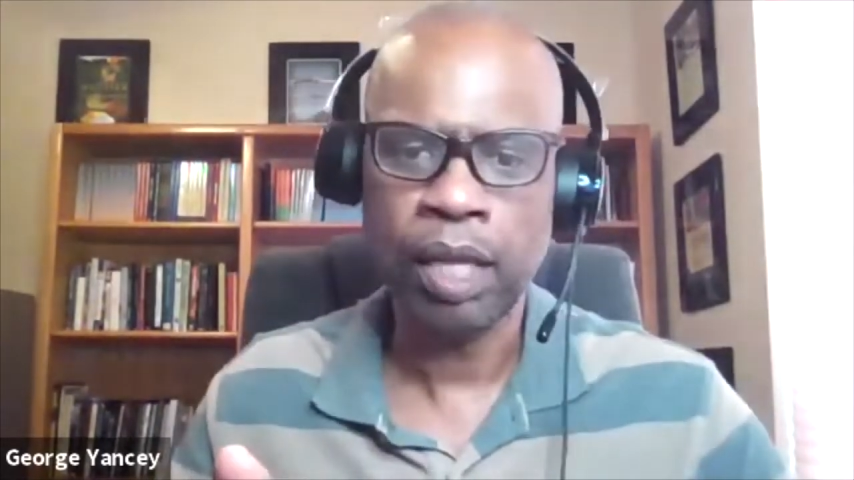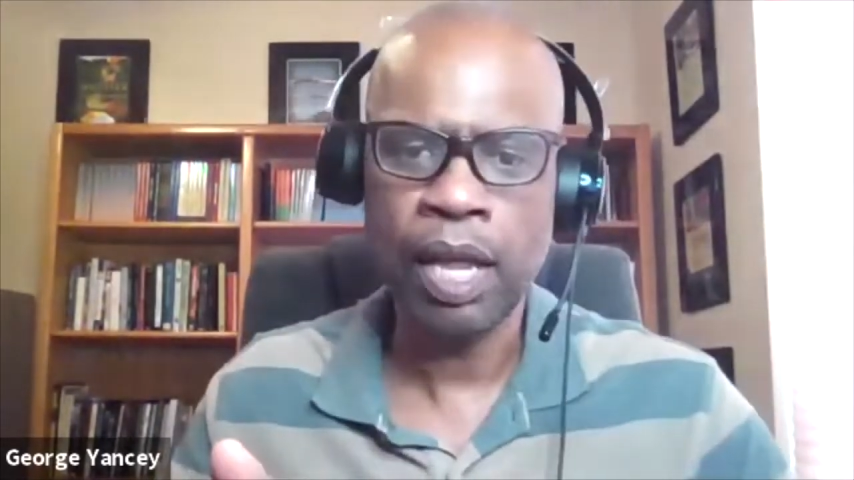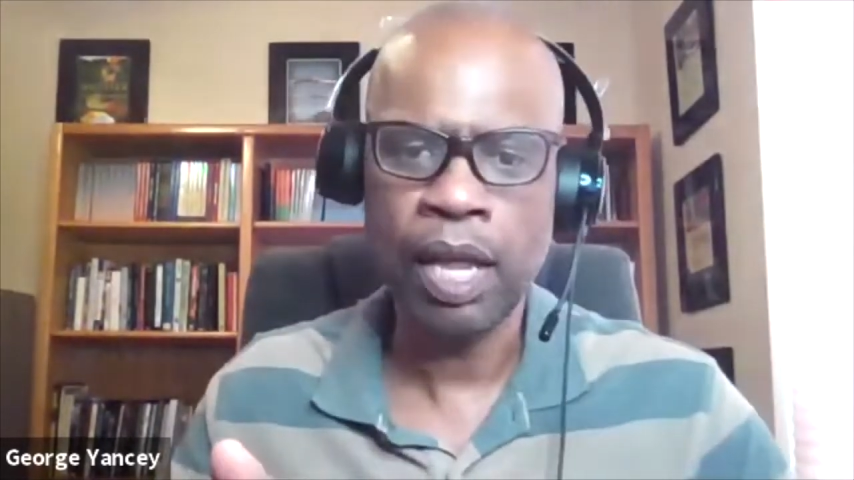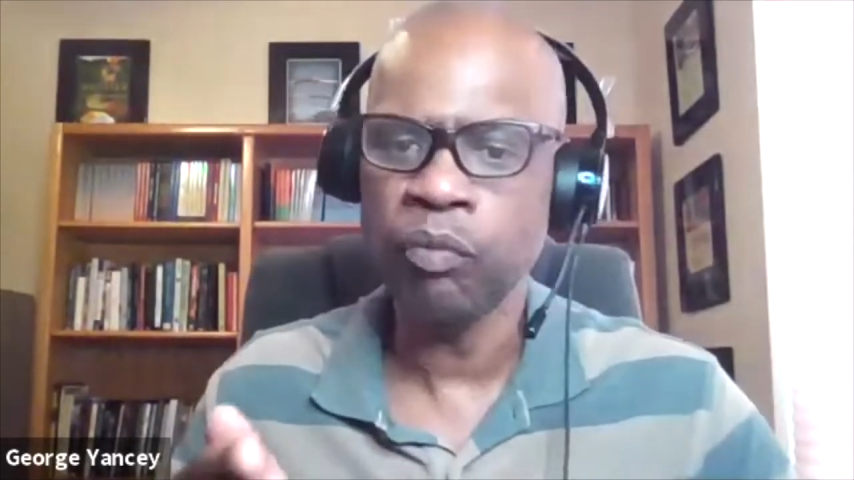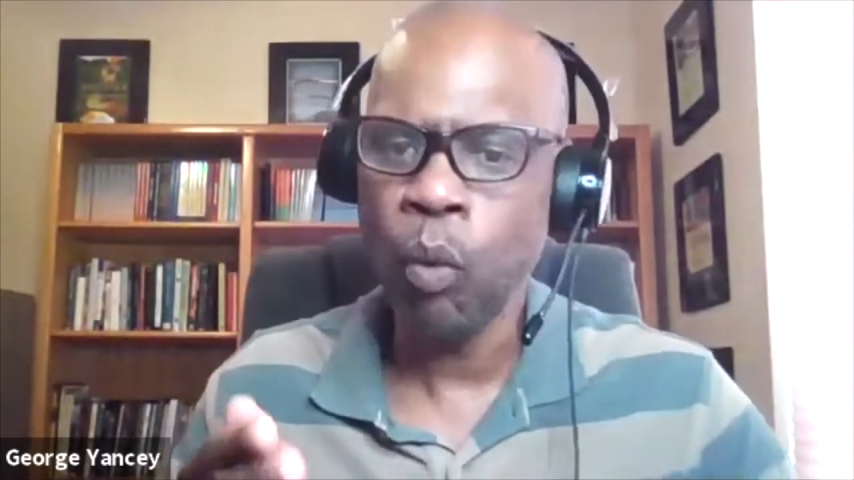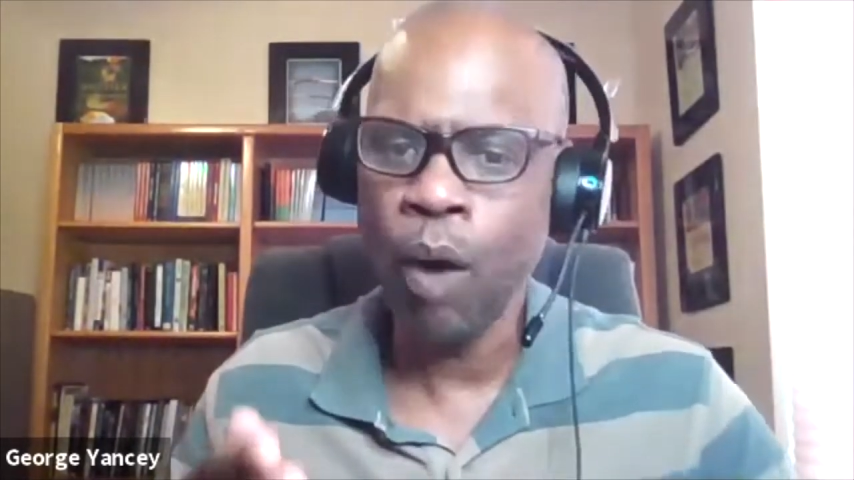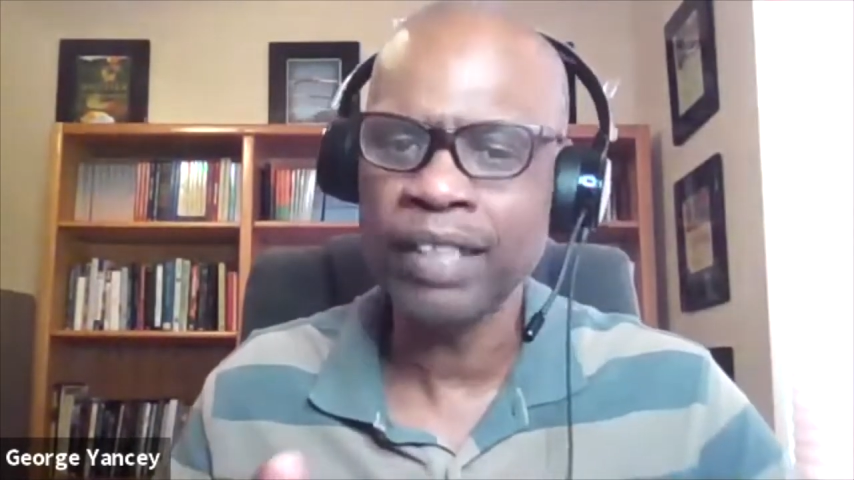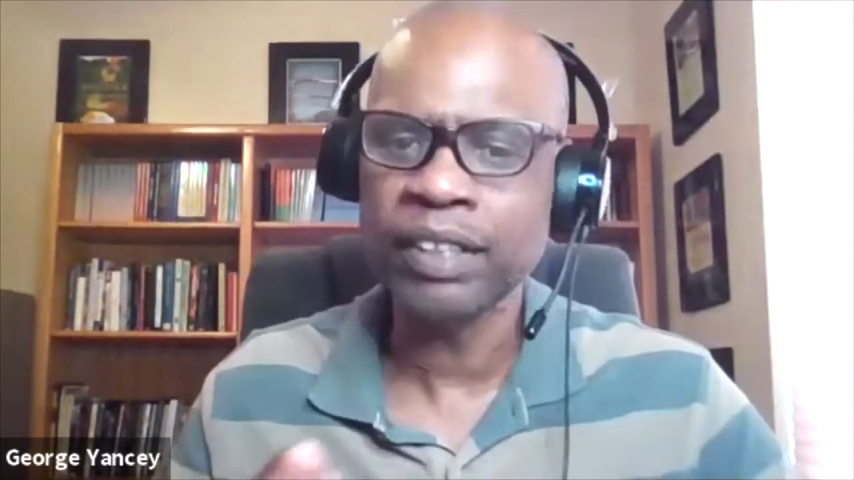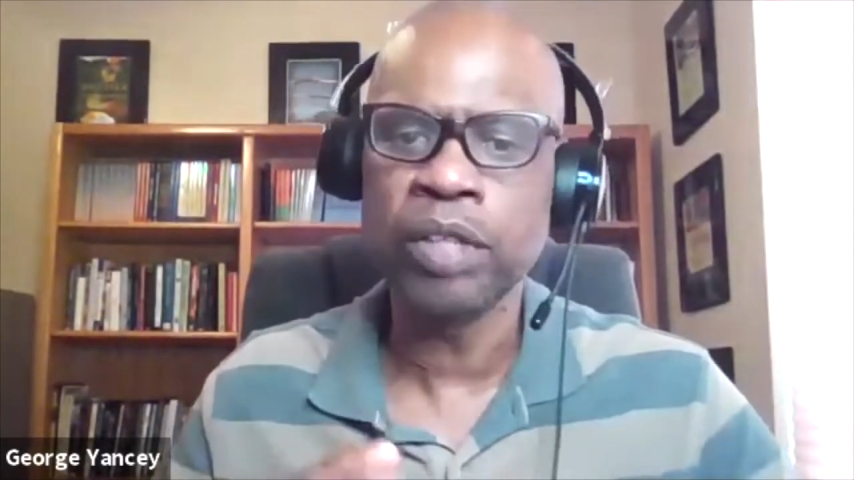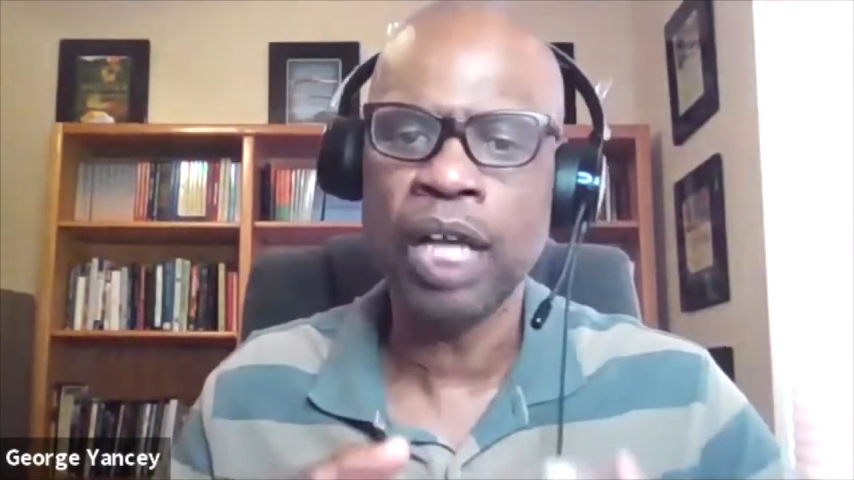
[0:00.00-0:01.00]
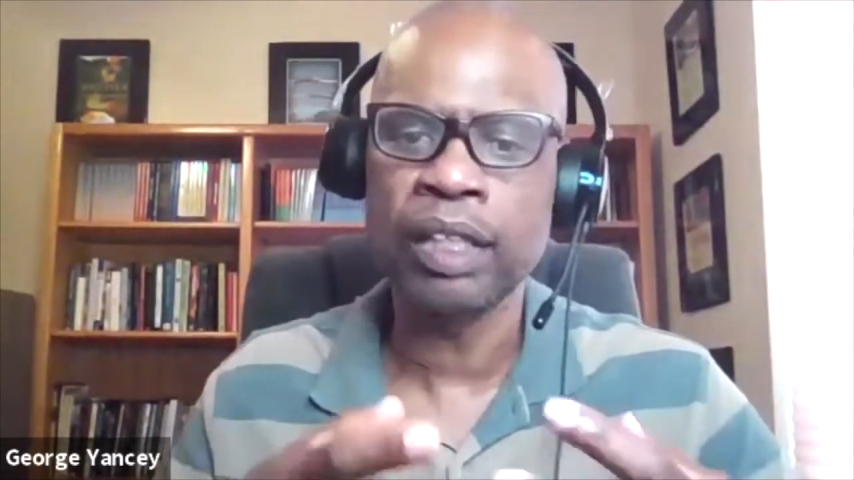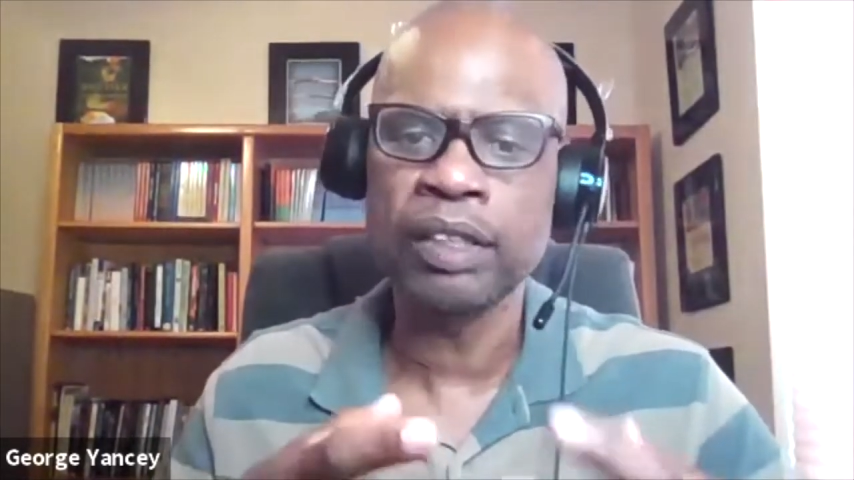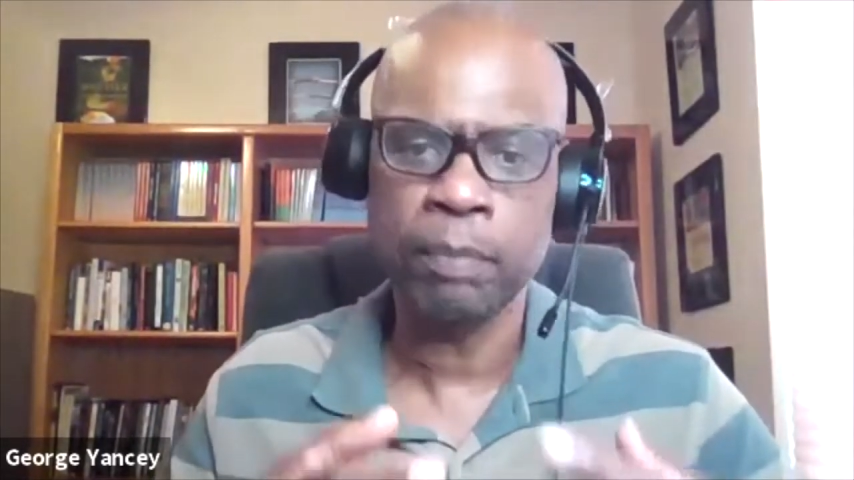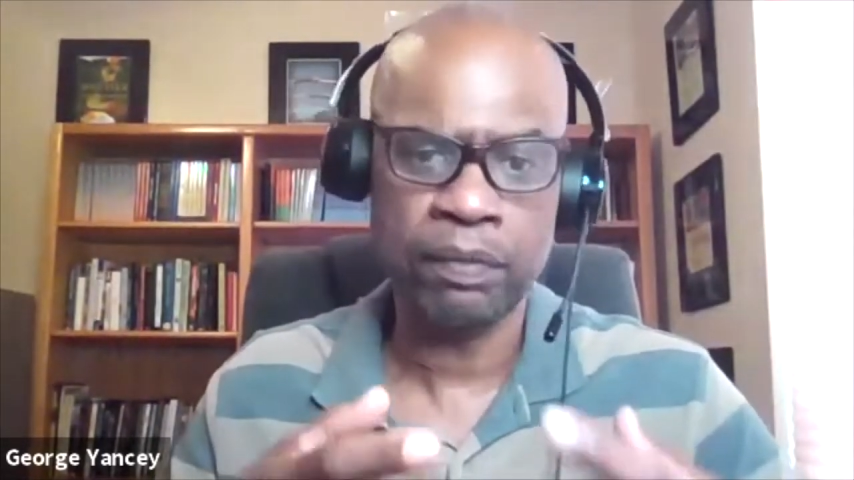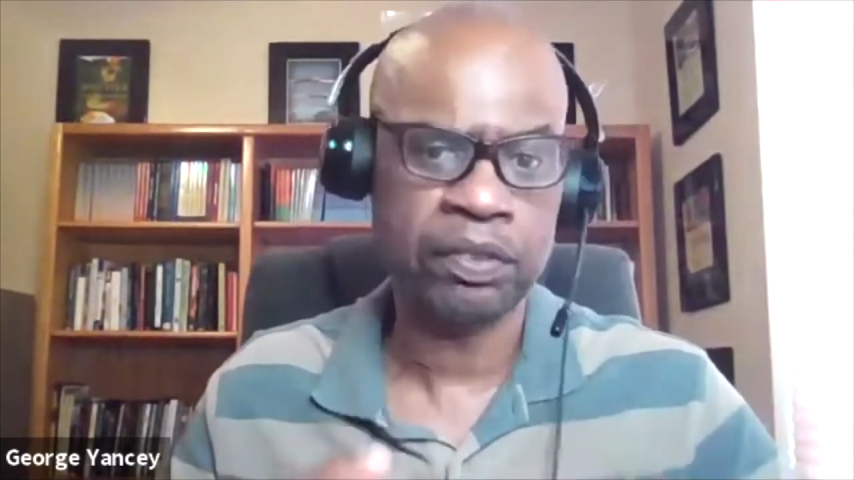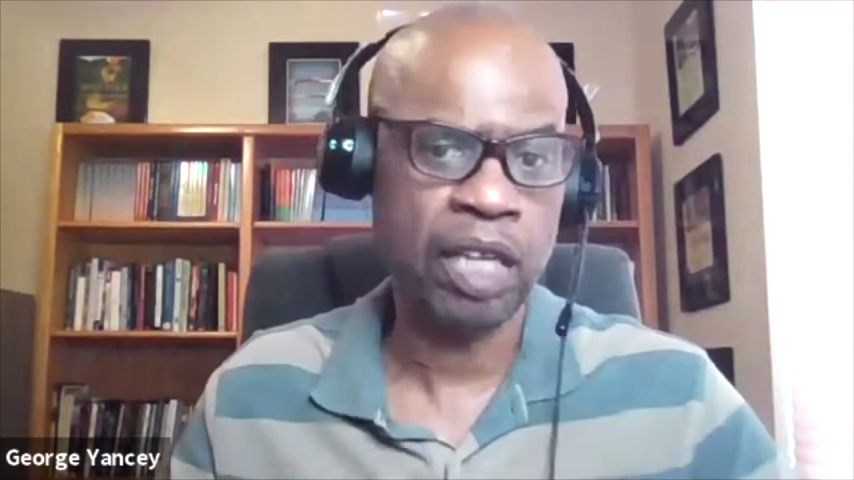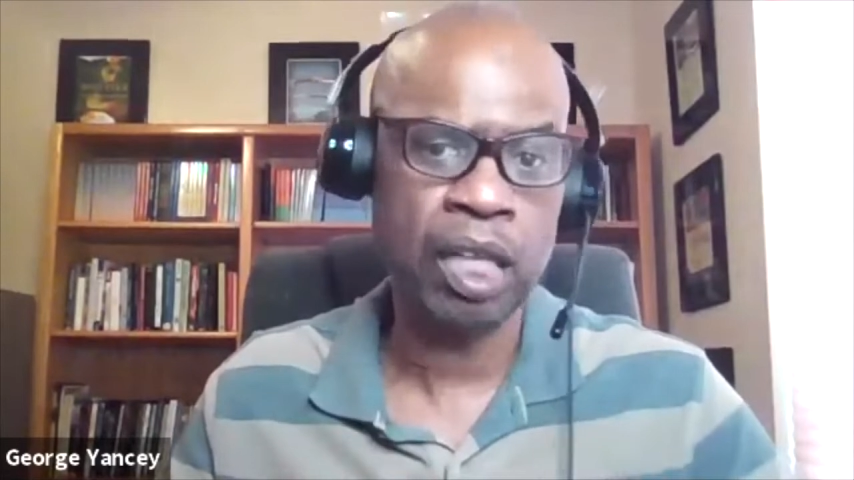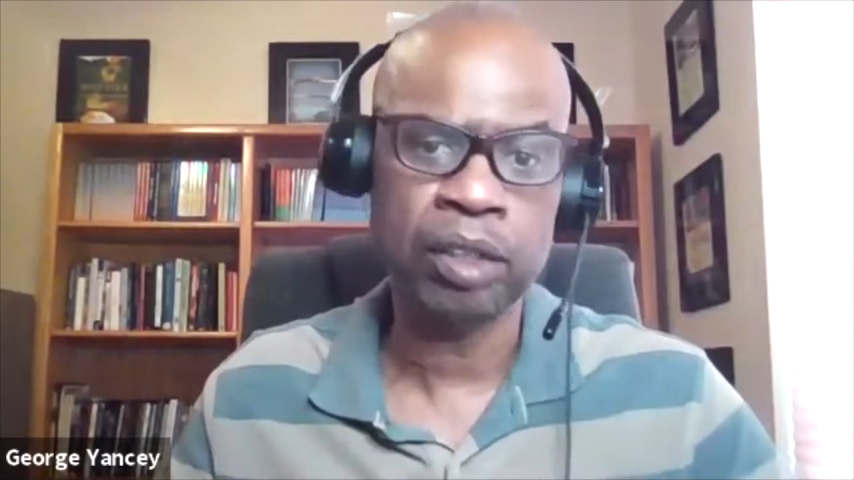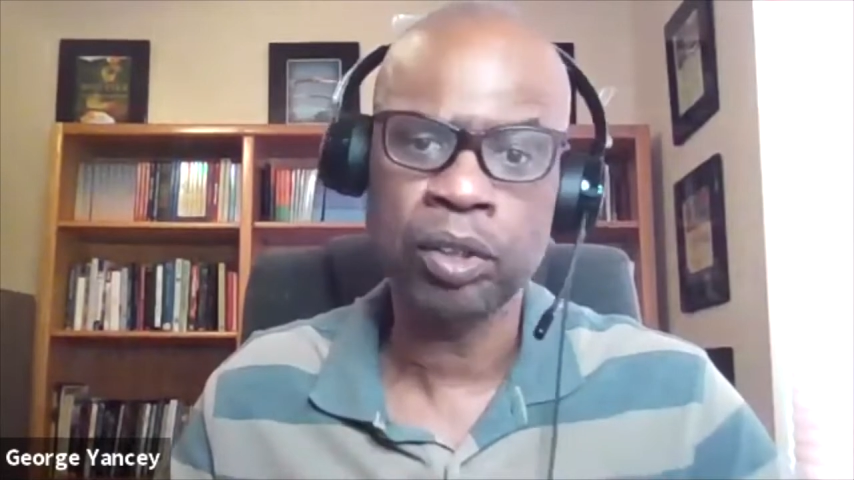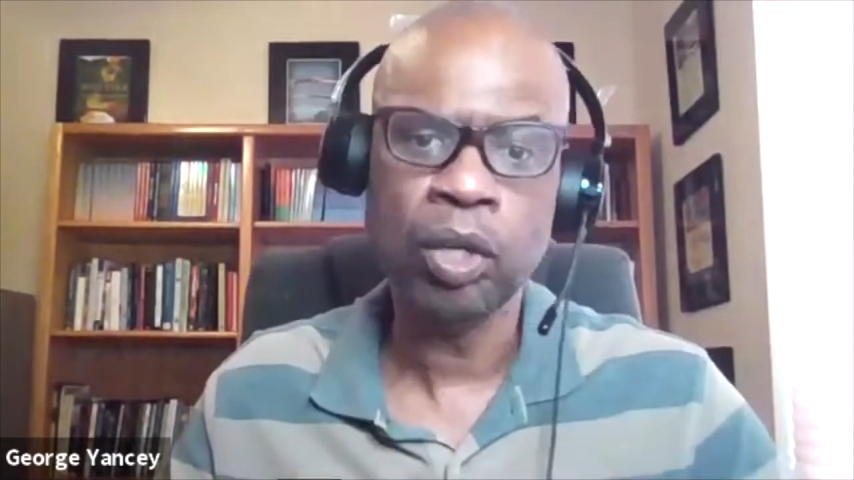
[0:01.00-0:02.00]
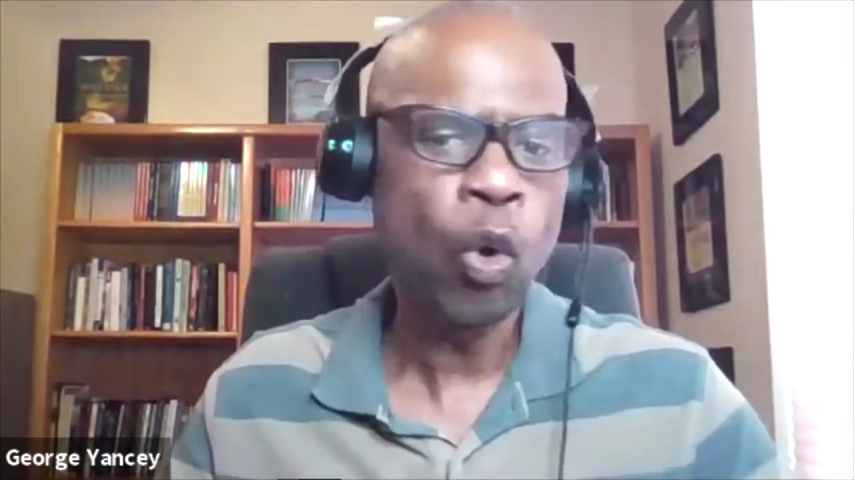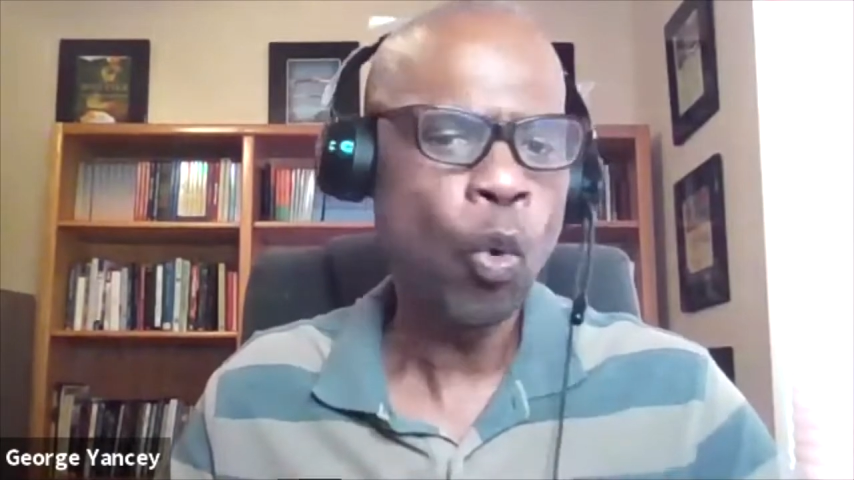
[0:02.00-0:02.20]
And if whites do not listen to people of color,